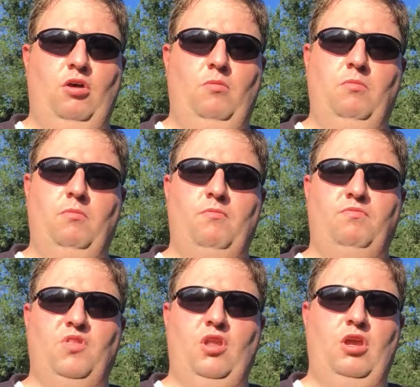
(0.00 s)
Um,
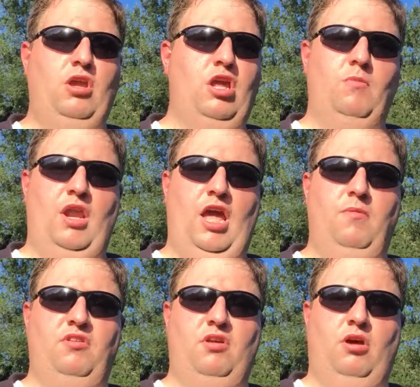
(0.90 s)
you can get them at
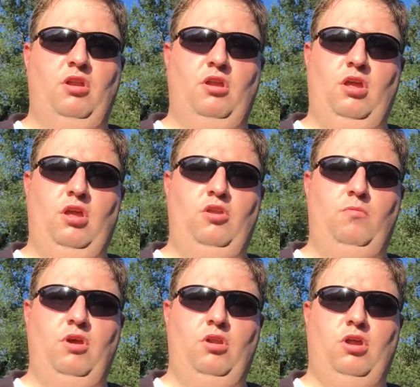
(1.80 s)
Amazon and
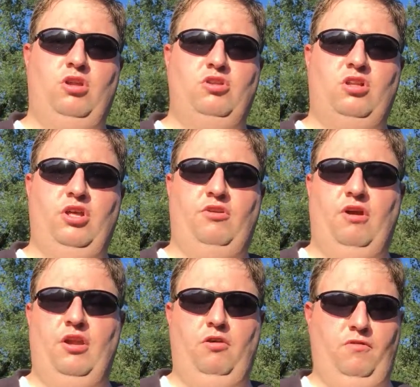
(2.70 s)
you'll be able to just click
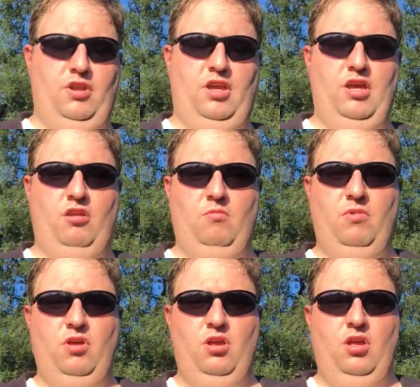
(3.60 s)
right over to get
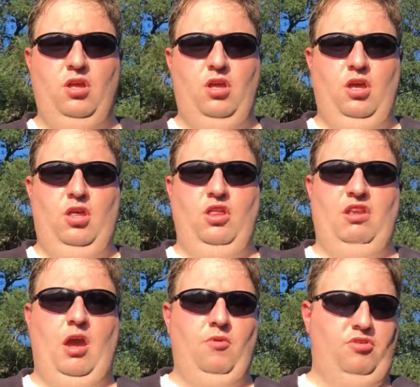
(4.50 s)
them. This
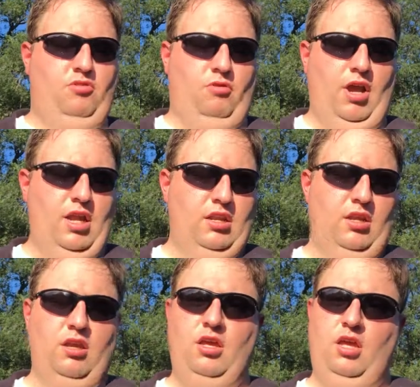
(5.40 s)
hammer is great.
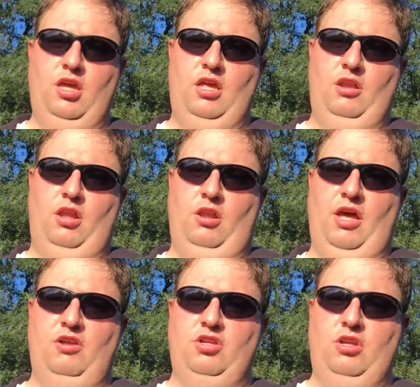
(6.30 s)
It
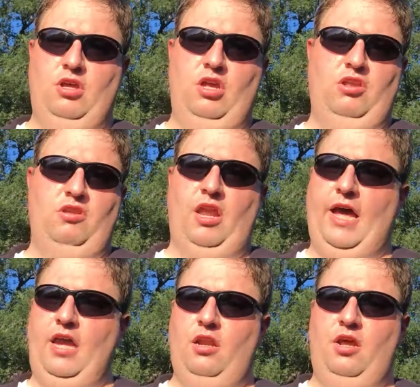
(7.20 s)
allows you to, it's
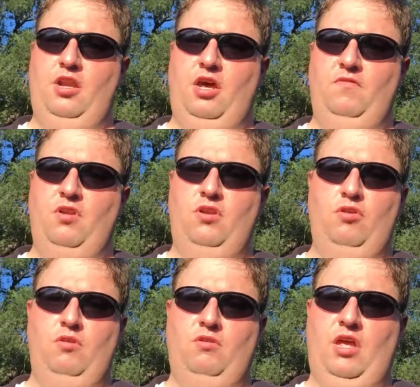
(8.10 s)
light enough to
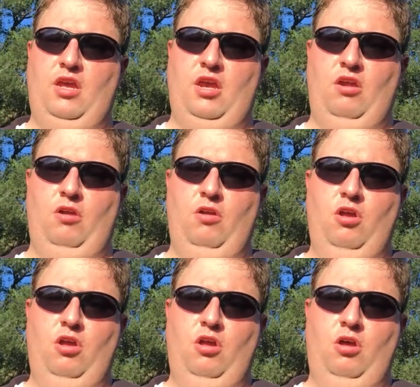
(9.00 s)
do take care,
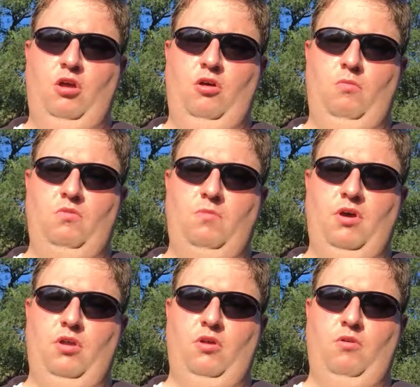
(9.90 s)
um, to be
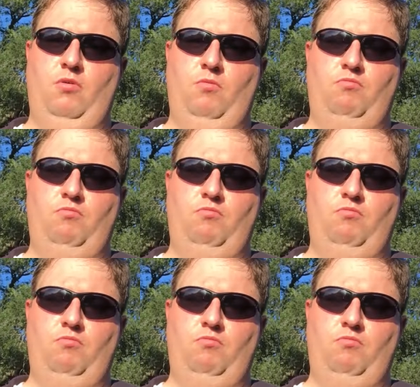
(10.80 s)
able to